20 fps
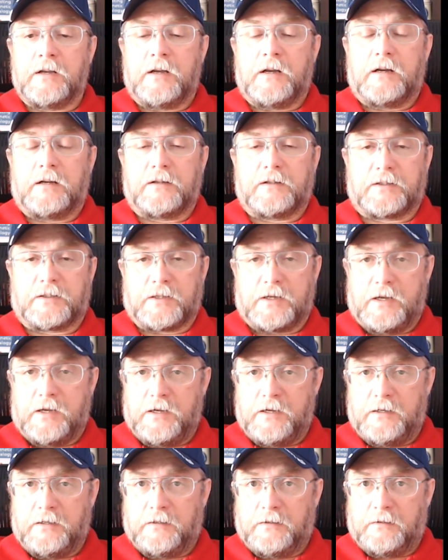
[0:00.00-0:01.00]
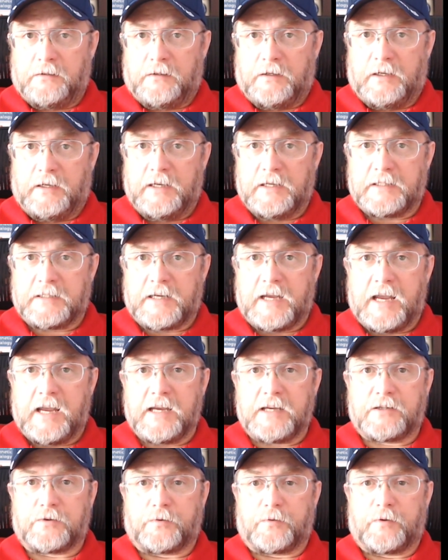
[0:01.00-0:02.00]
son, in this
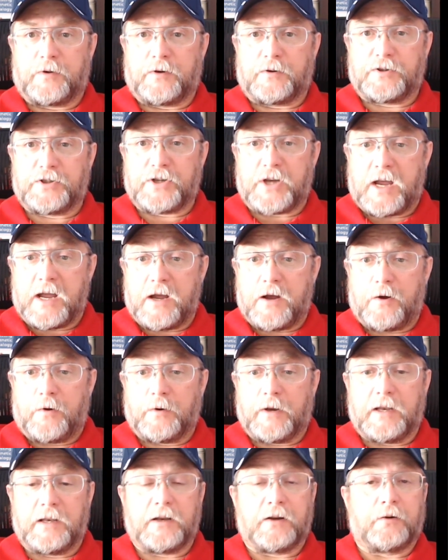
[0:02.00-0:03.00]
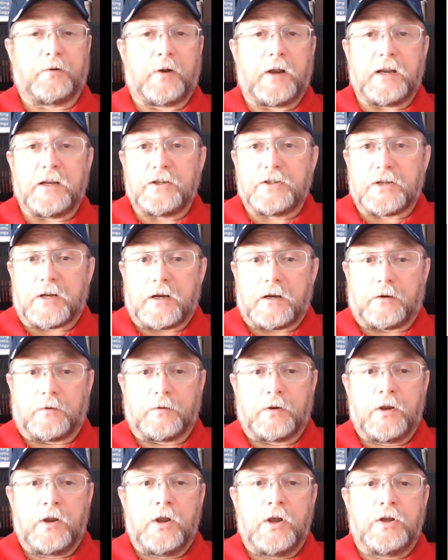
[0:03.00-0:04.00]
case, or their child and their grandchild.
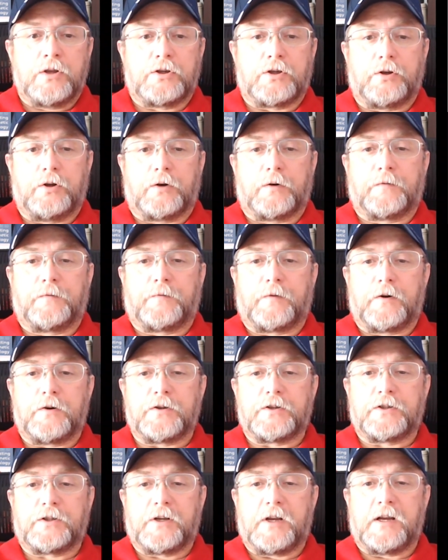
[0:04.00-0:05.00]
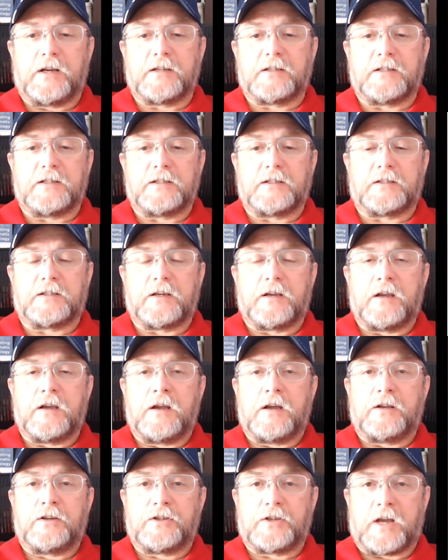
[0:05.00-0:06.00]
So your first cousin's
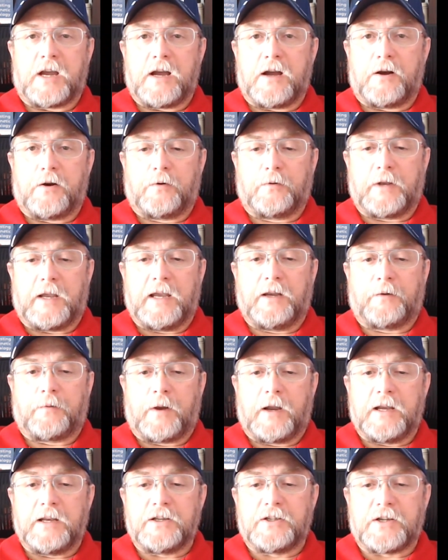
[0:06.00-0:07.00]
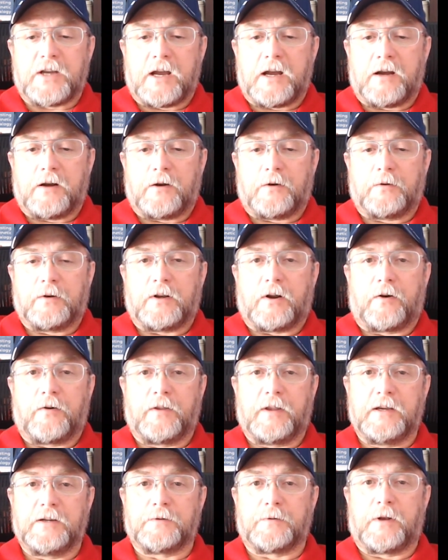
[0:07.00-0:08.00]
child and grandchild are
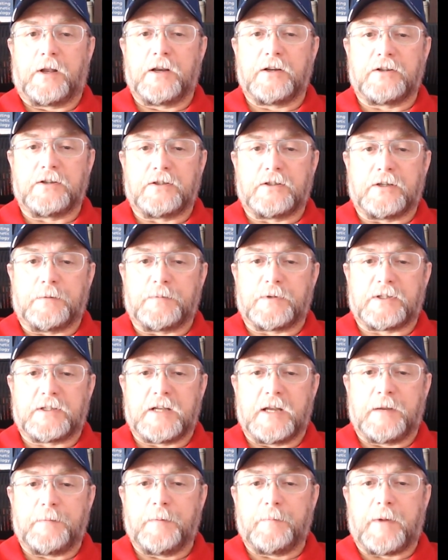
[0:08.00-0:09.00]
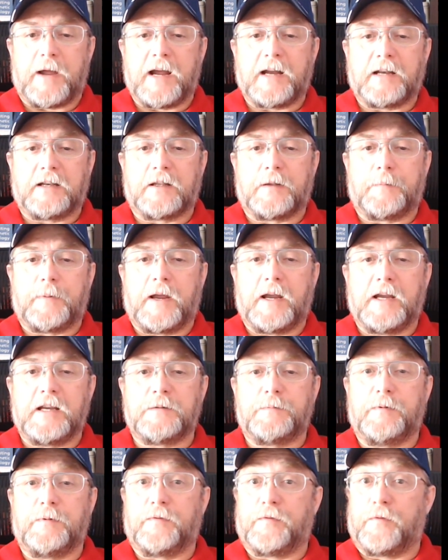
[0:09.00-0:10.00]
these relationships. Stepping back to the
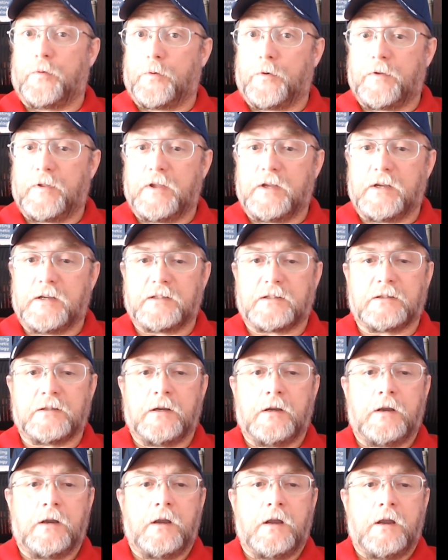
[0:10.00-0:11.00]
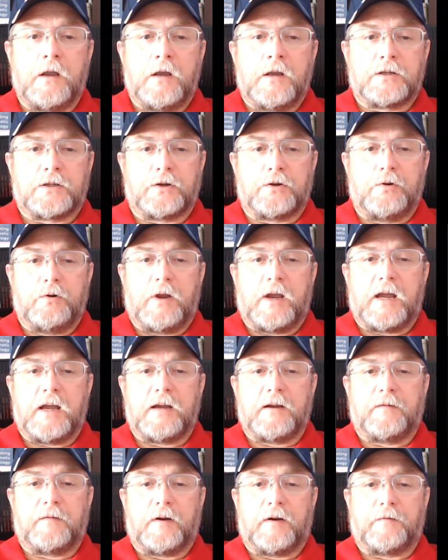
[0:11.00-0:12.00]
page before this, so you
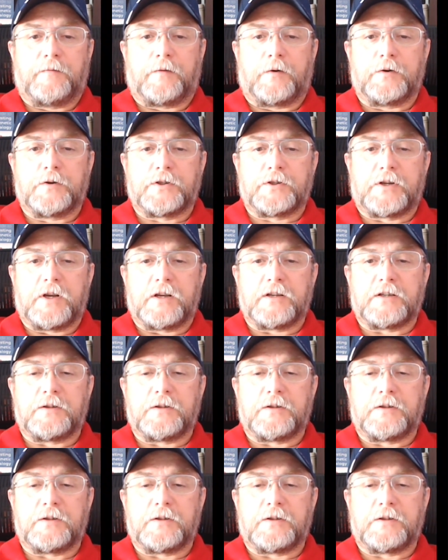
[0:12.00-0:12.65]
have a first cousin